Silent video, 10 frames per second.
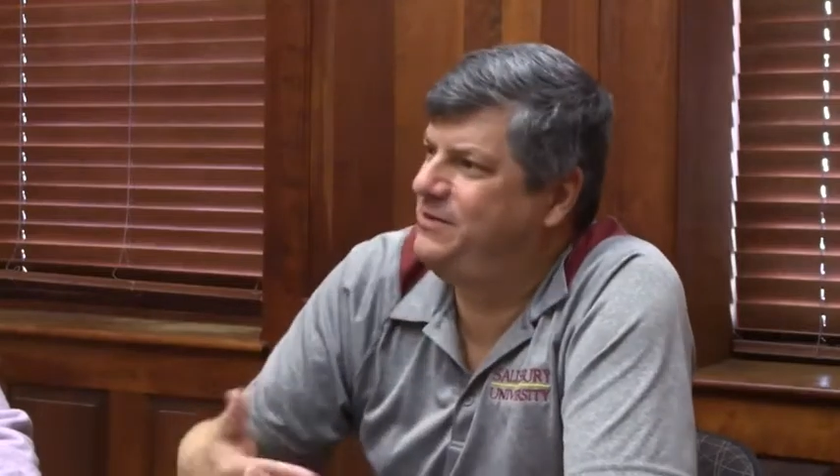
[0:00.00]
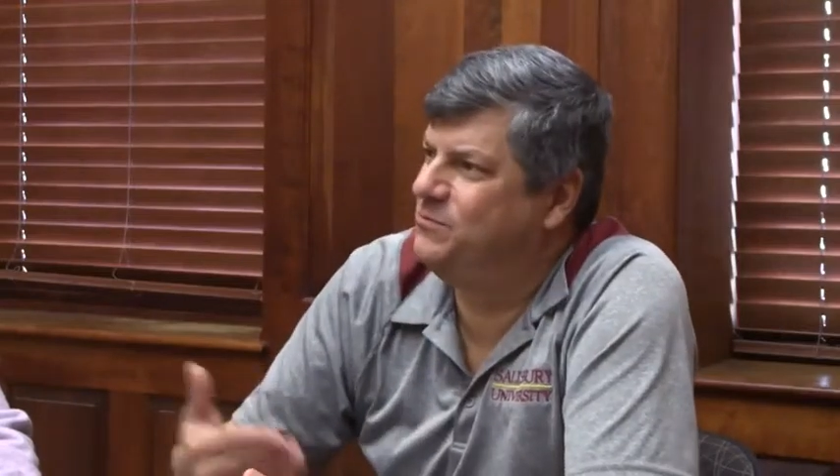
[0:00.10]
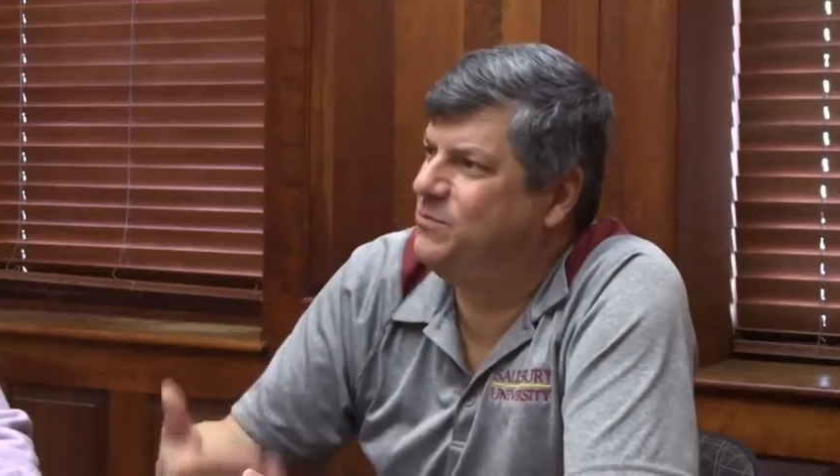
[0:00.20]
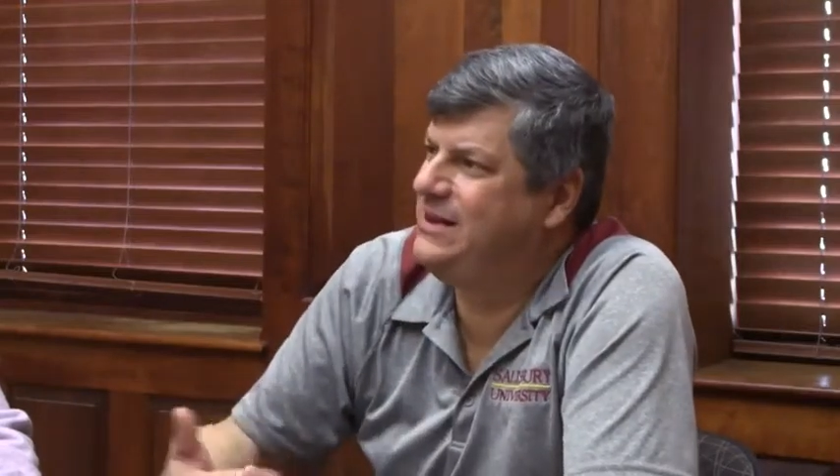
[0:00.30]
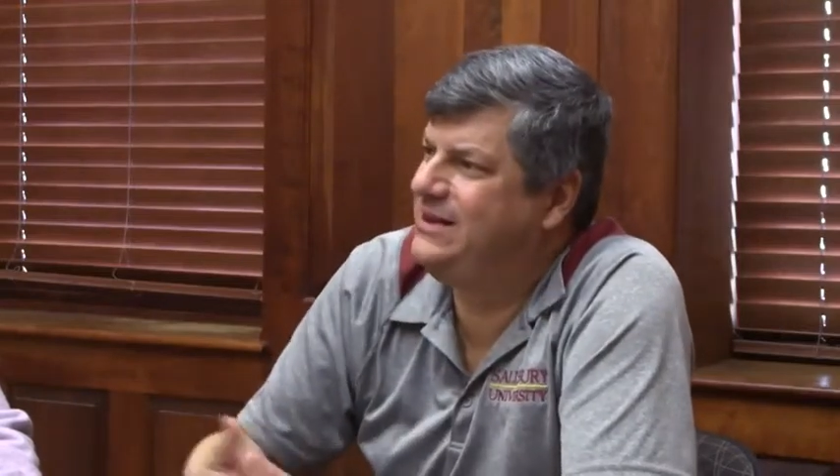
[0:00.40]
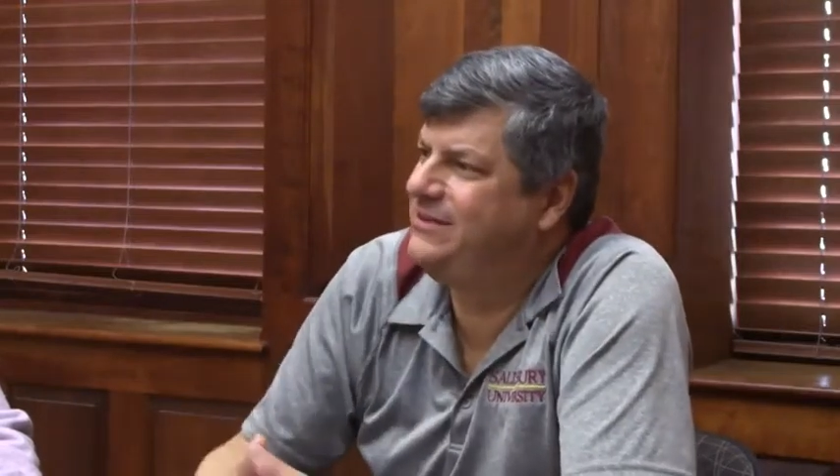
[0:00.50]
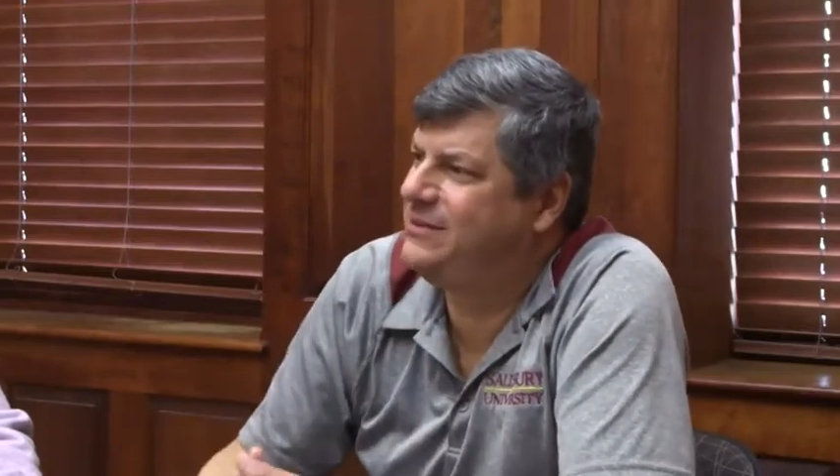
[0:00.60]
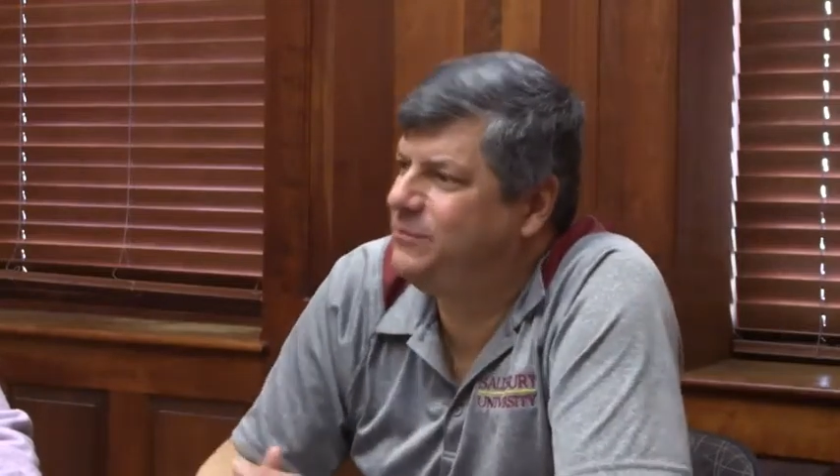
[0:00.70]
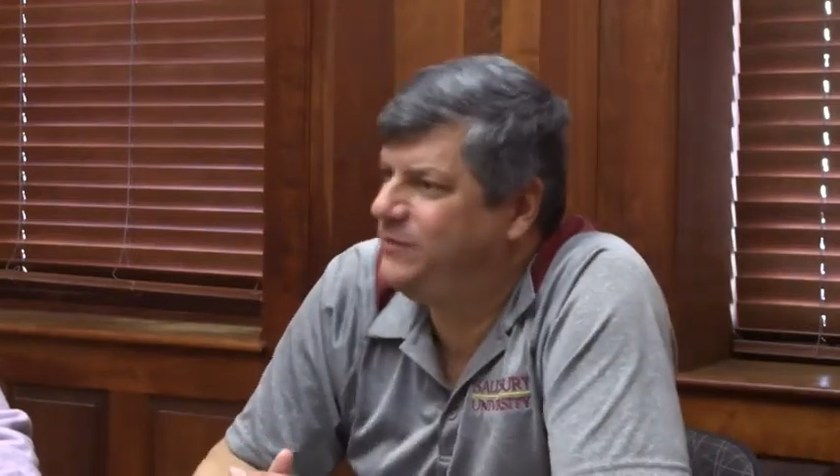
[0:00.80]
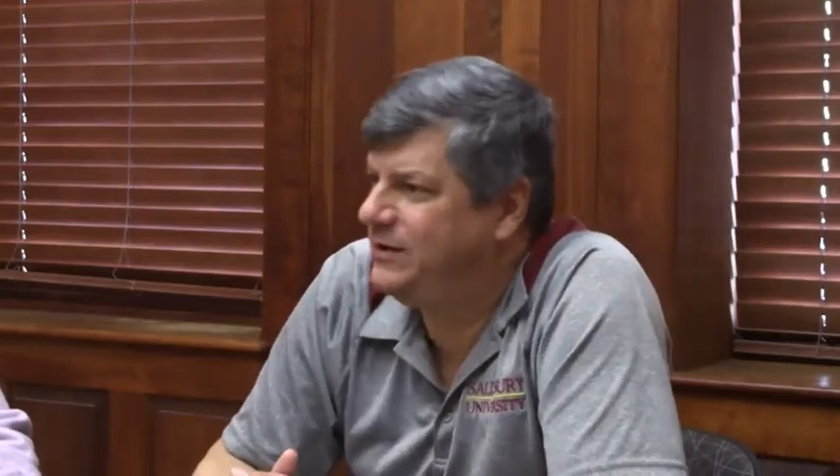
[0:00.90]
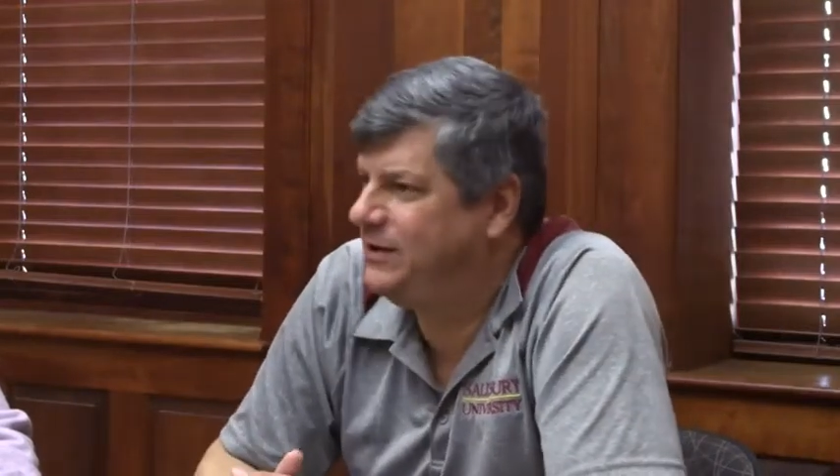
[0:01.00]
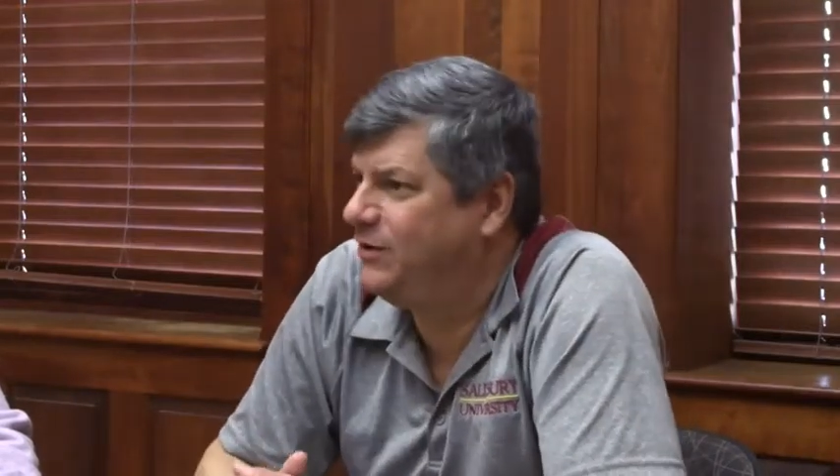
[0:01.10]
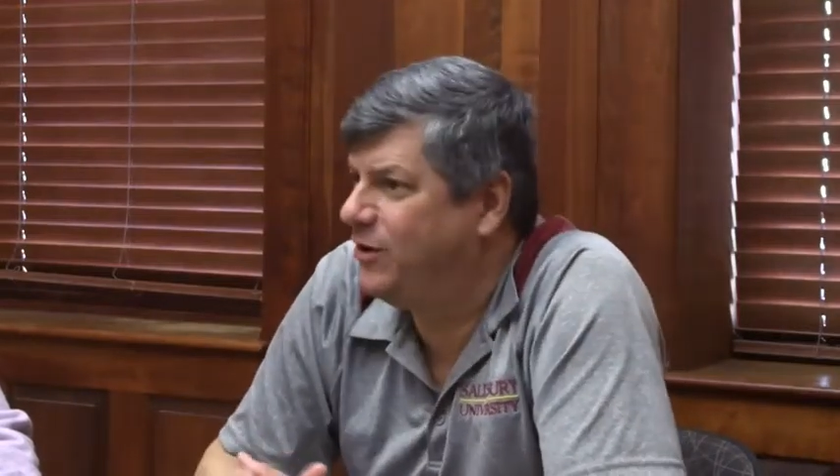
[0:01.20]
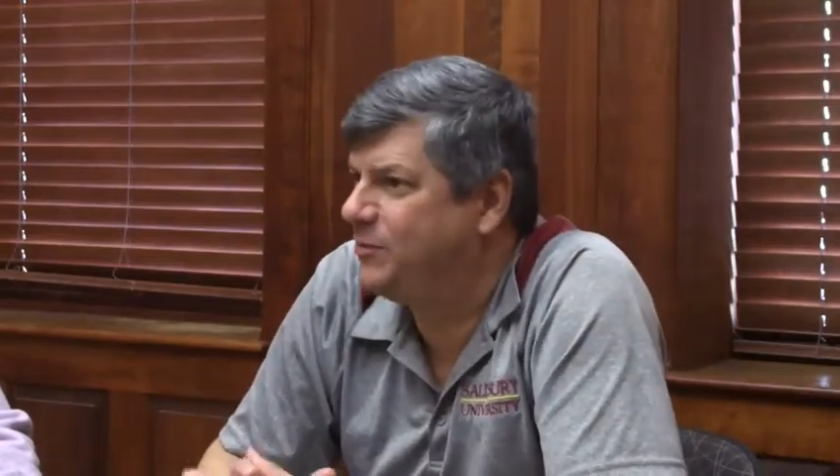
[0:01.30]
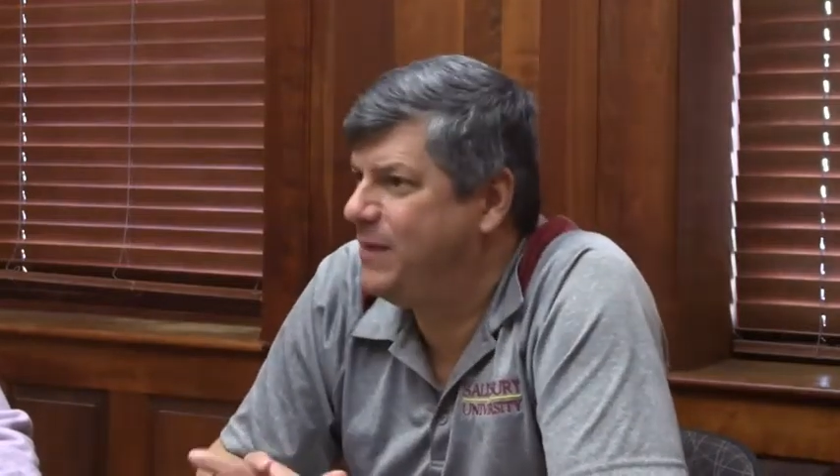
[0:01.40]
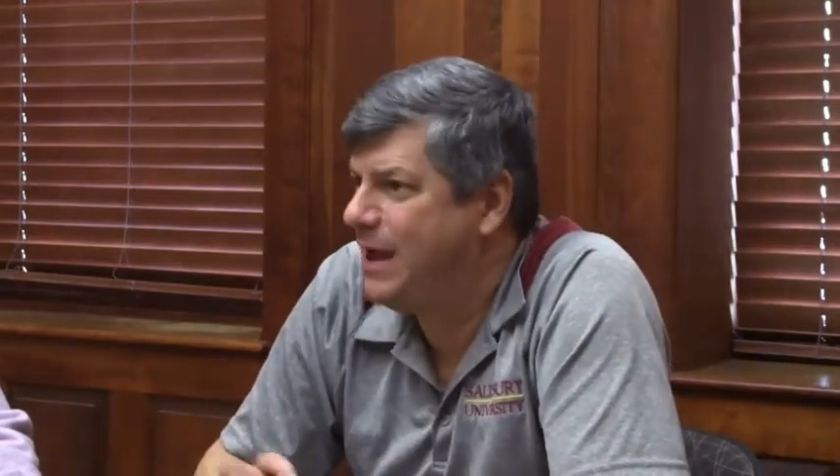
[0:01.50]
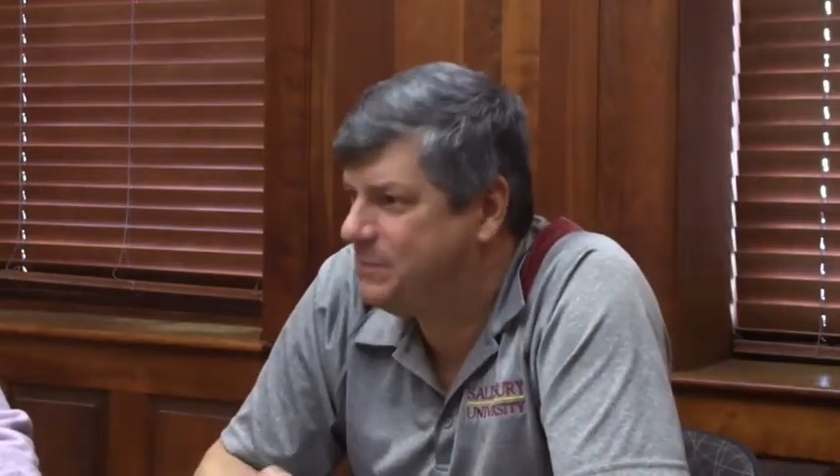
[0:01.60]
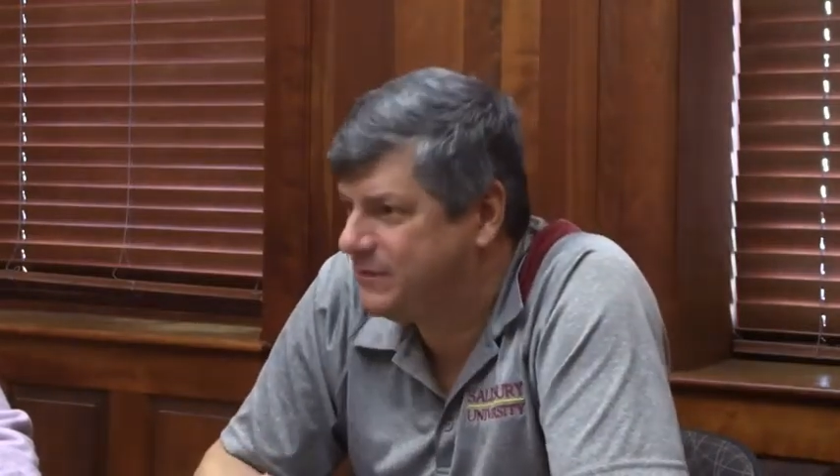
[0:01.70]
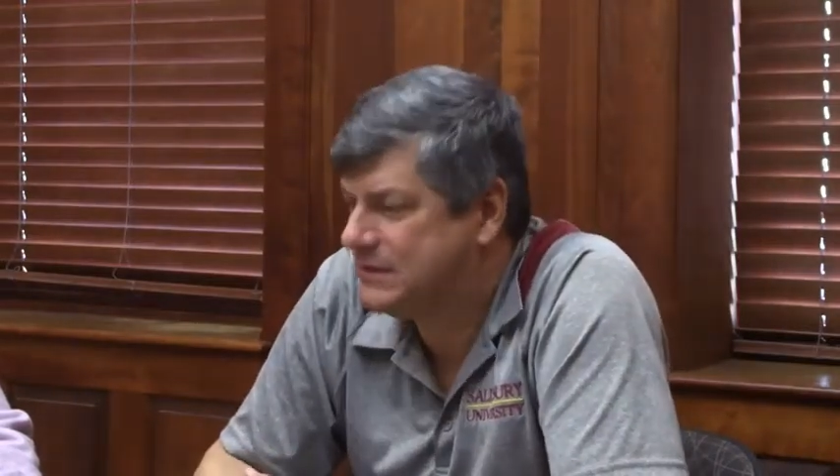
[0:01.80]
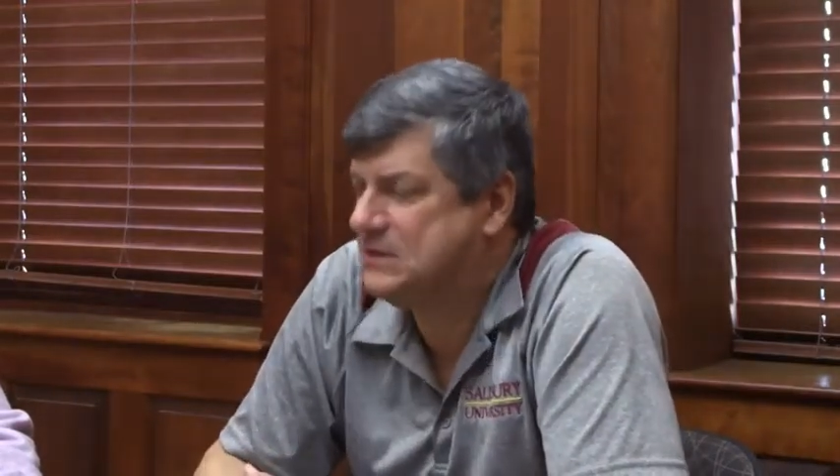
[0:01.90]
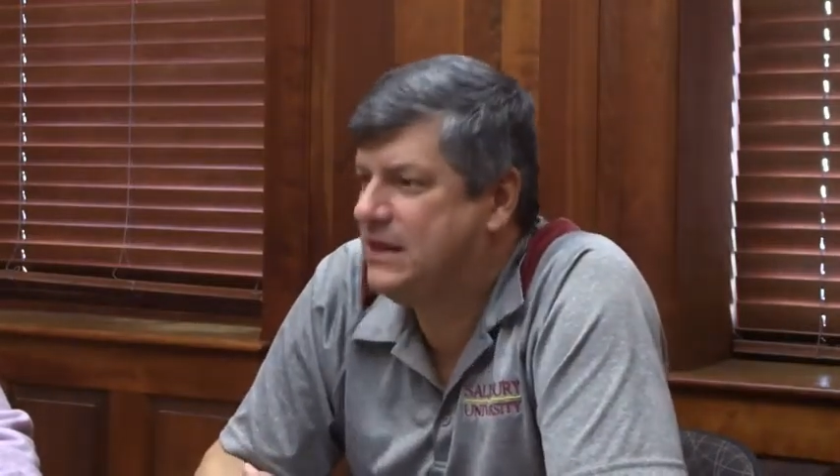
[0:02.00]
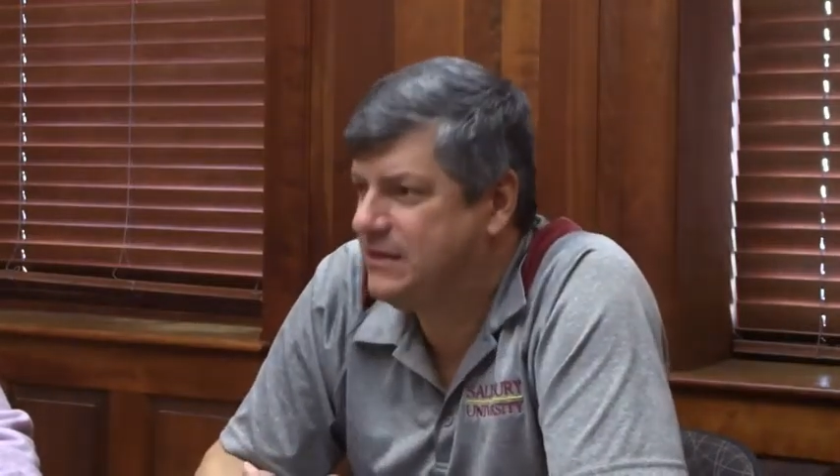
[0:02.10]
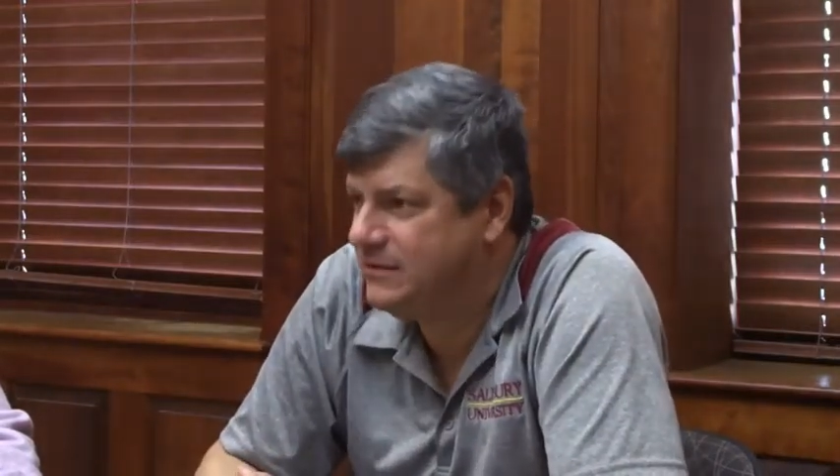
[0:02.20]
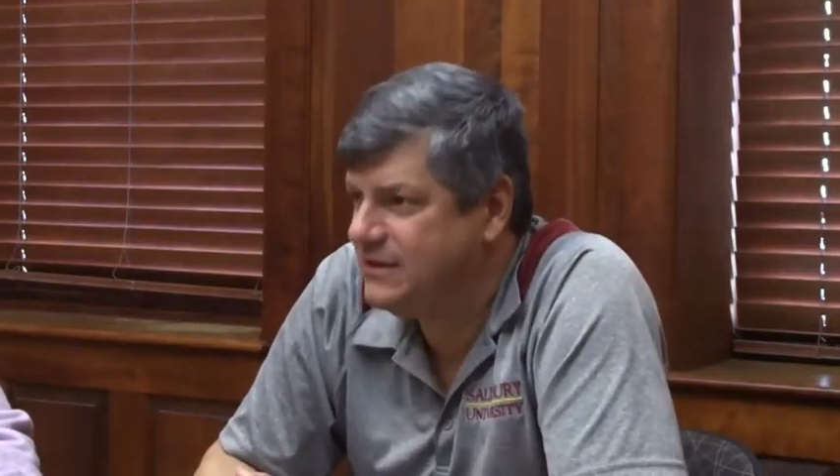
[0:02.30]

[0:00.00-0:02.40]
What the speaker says: redid some of it in ArcMap, I was like, yeah,